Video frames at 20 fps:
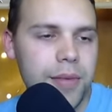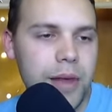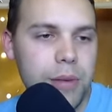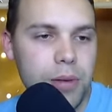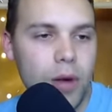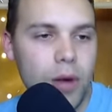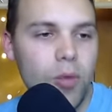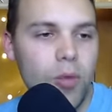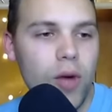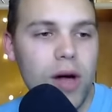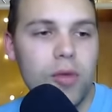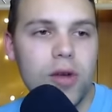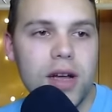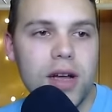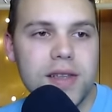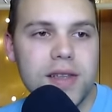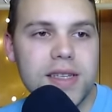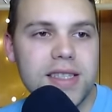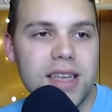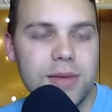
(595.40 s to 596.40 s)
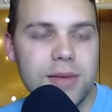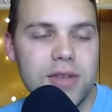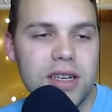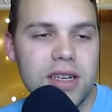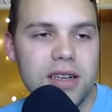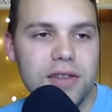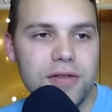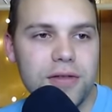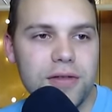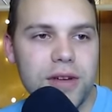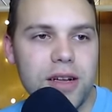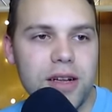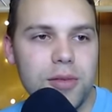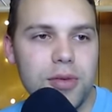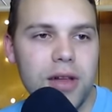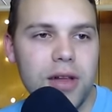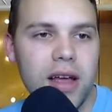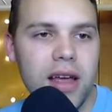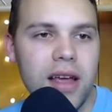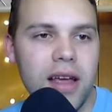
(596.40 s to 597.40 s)
But while we're on the subject of free to
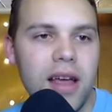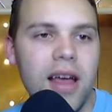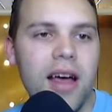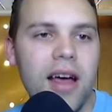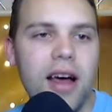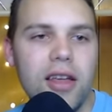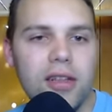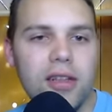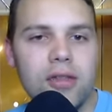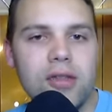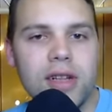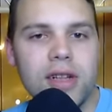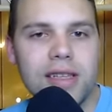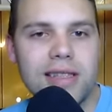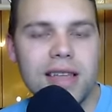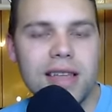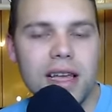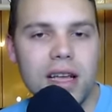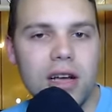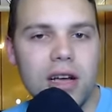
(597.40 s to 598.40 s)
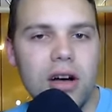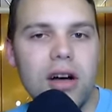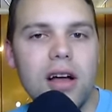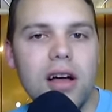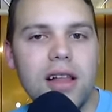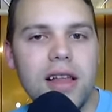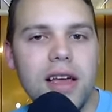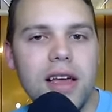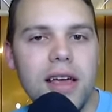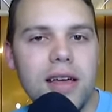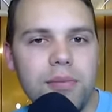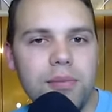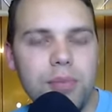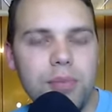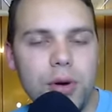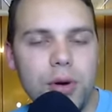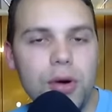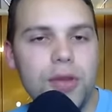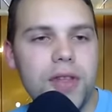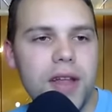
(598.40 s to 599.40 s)
play, units like Collei,
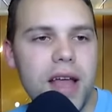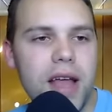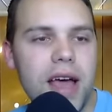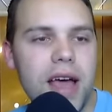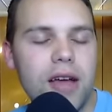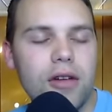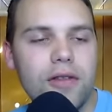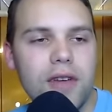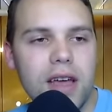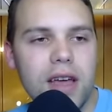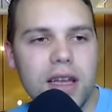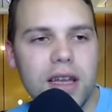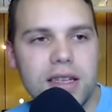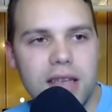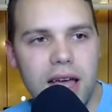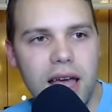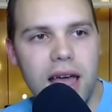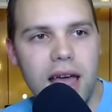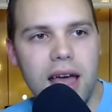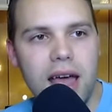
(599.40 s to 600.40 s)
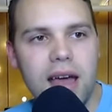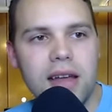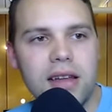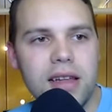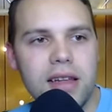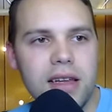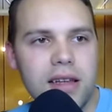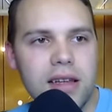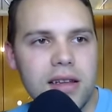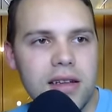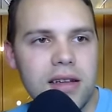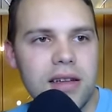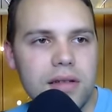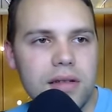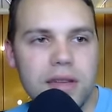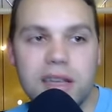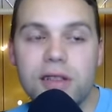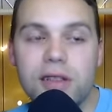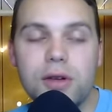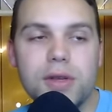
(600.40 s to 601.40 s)
both in Aggravate and in
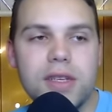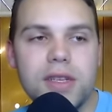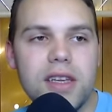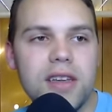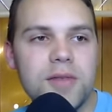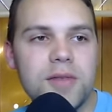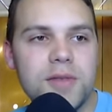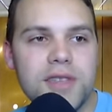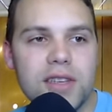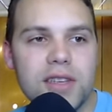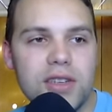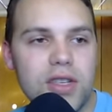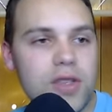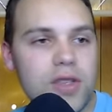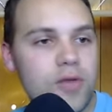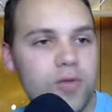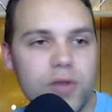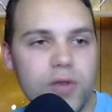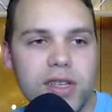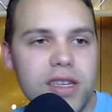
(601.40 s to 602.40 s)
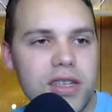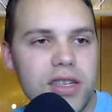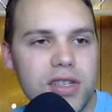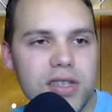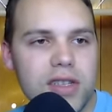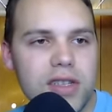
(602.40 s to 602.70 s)
Nilou teams, she's really just